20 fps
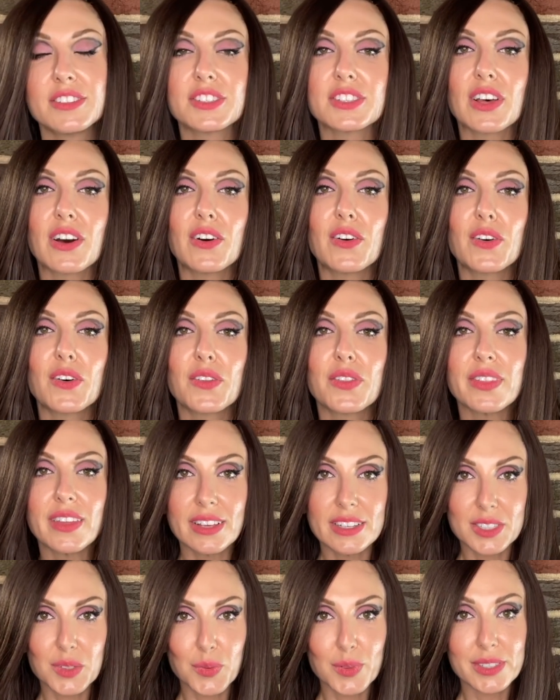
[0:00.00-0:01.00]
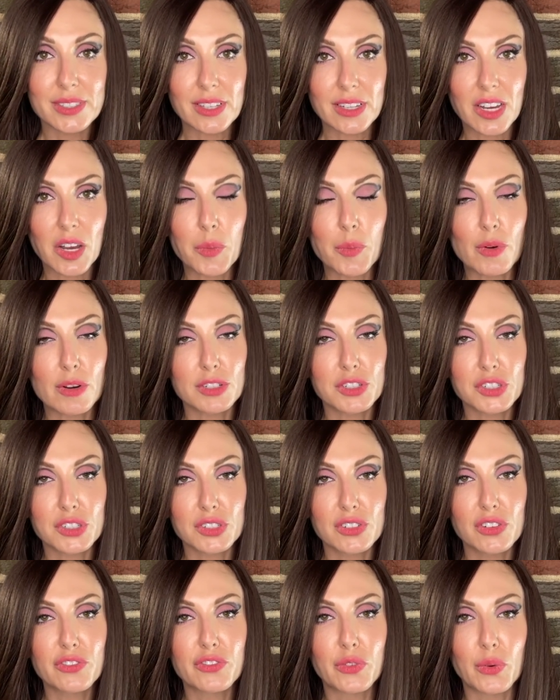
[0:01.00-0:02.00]
So this was the
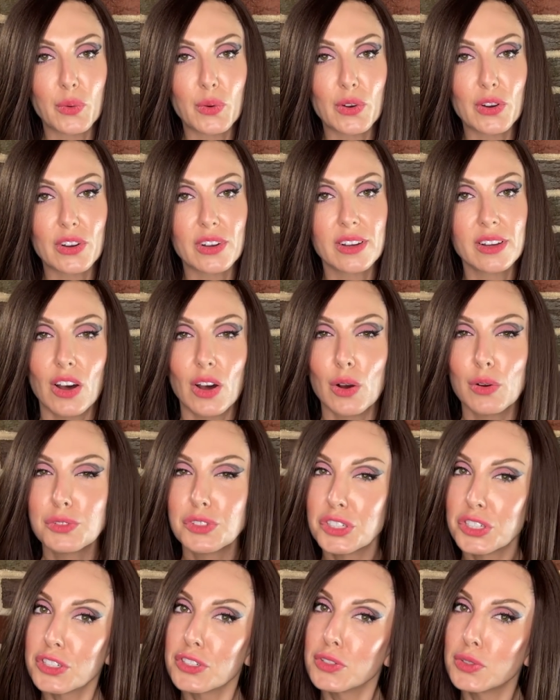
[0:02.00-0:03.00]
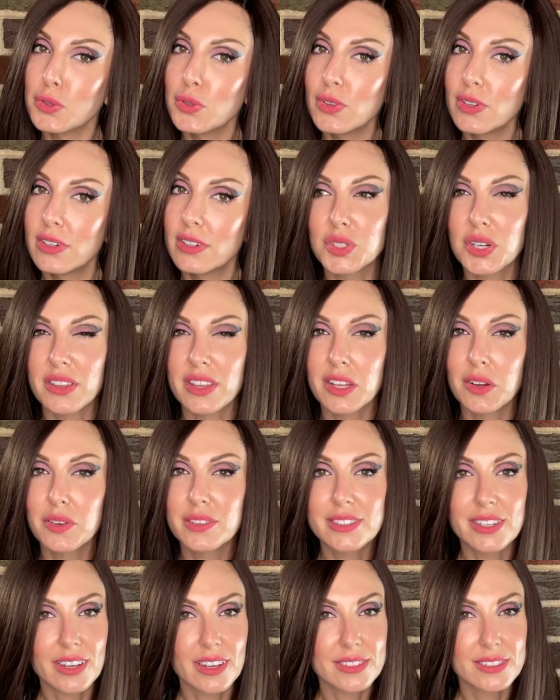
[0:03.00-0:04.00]
commercial for O2, which I think
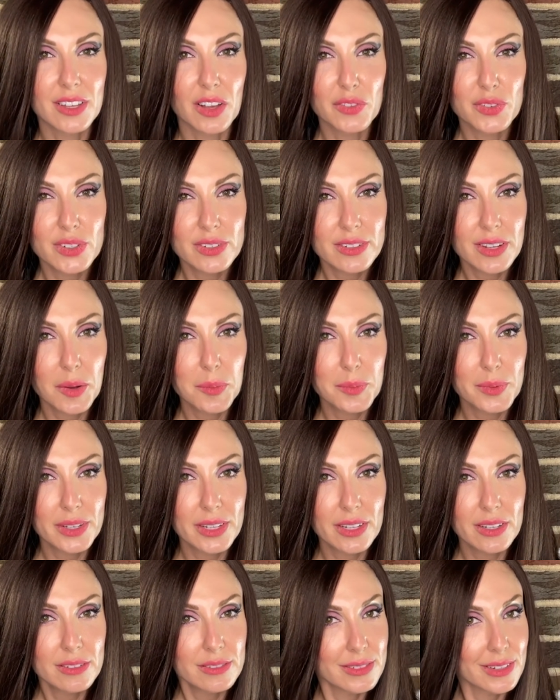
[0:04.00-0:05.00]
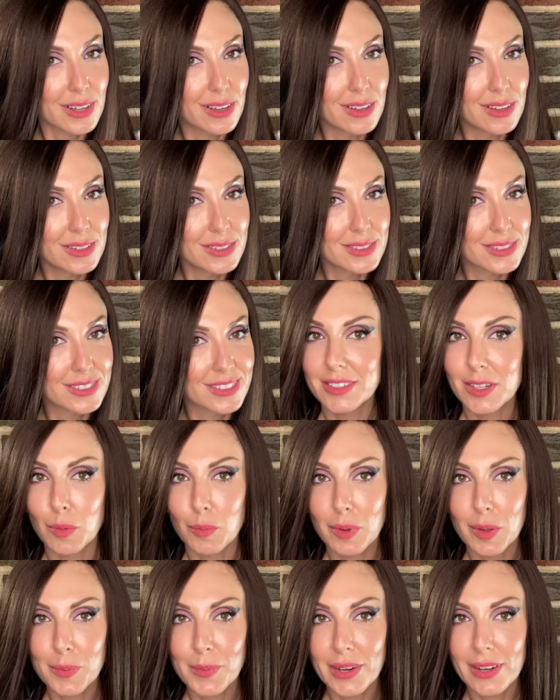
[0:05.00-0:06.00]
was like a cell phone company. Yes,
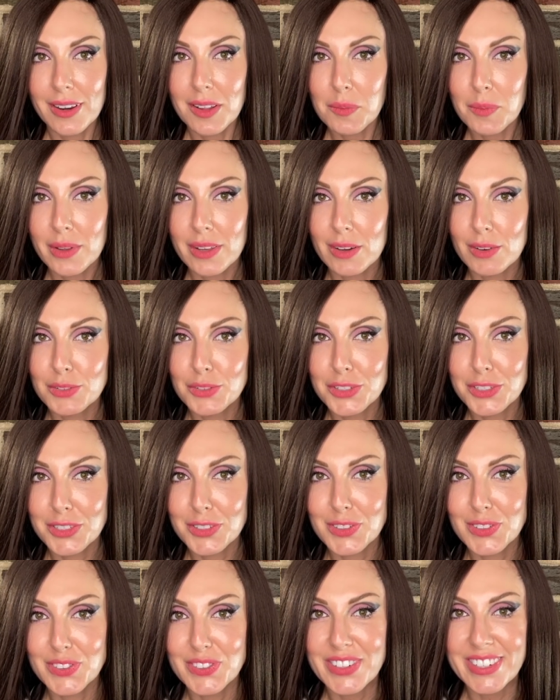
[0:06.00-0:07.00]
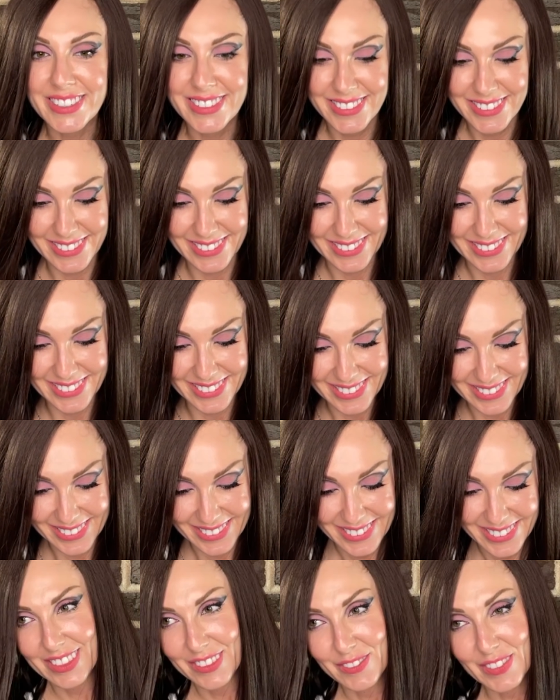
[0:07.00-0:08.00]
don't be mad at me,
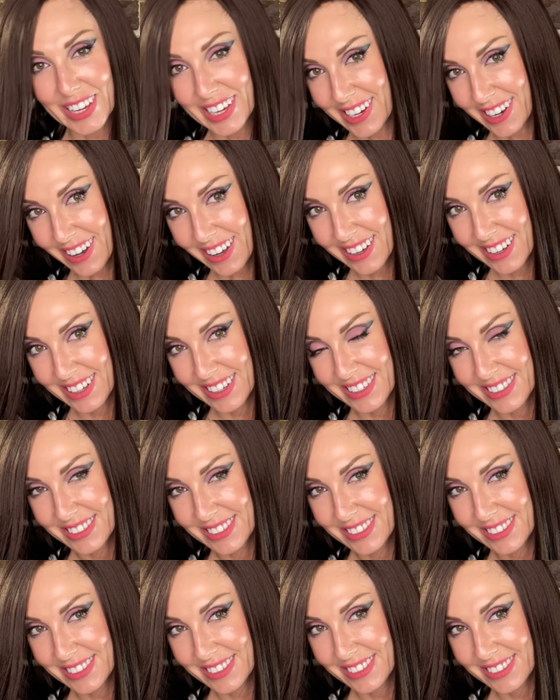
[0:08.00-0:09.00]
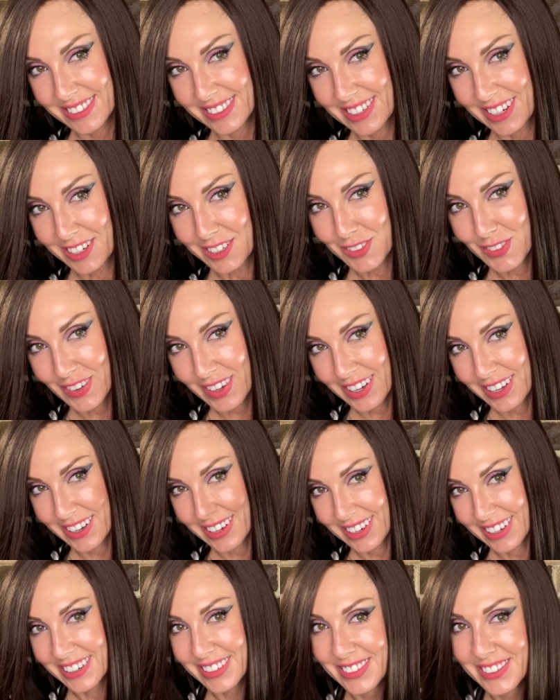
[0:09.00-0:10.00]
O2. Because, here's
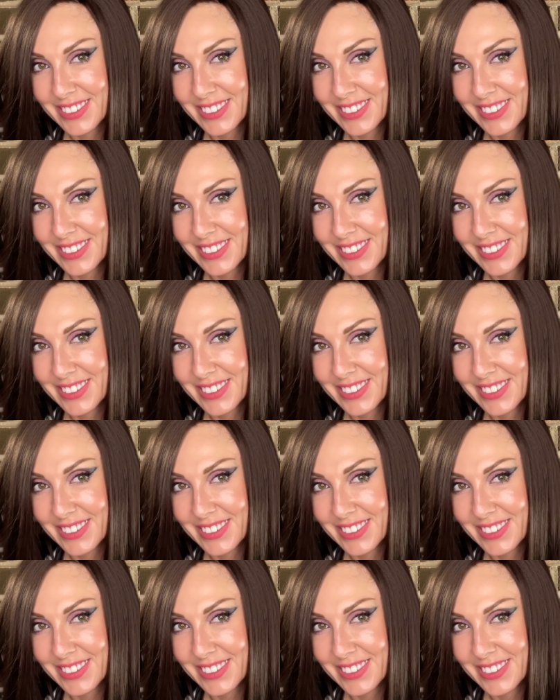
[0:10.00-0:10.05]
why.